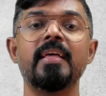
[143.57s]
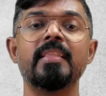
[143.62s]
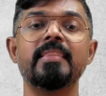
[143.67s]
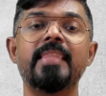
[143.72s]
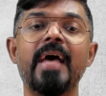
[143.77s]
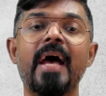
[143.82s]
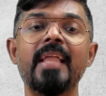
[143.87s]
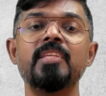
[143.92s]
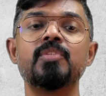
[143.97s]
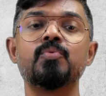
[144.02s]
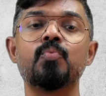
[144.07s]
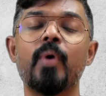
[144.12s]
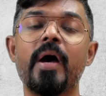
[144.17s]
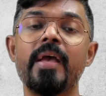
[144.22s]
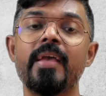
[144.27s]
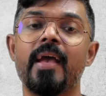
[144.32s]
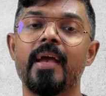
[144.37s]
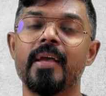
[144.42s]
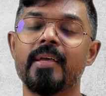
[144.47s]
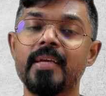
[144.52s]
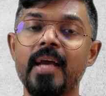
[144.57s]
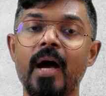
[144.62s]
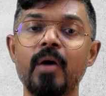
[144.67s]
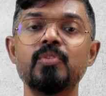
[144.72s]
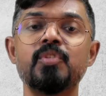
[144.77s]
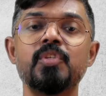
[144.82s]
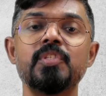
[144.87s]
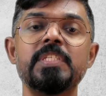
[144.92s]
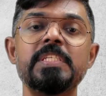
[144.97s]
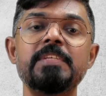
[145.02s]
that is why
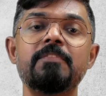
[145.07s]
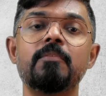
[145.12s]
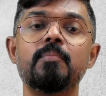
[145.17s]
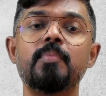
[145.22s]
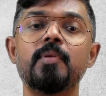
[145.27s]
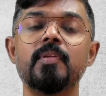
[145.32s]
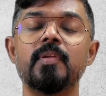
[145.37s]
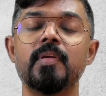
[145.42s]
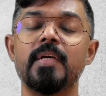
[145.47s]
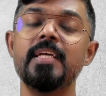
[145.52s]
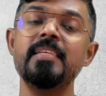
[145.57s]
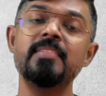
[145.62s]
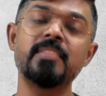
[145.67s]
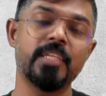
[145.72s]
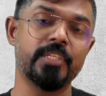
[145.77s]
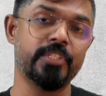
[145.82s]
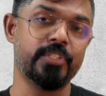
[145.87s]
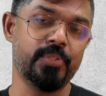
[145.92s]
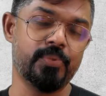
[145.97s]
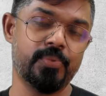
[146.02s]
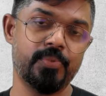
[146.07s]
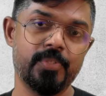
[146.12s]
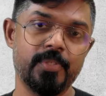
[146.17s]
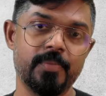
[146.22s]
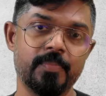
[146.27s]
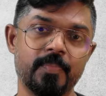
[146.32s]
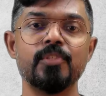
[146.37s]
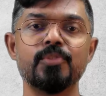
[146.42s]
accounts receivable is reduced.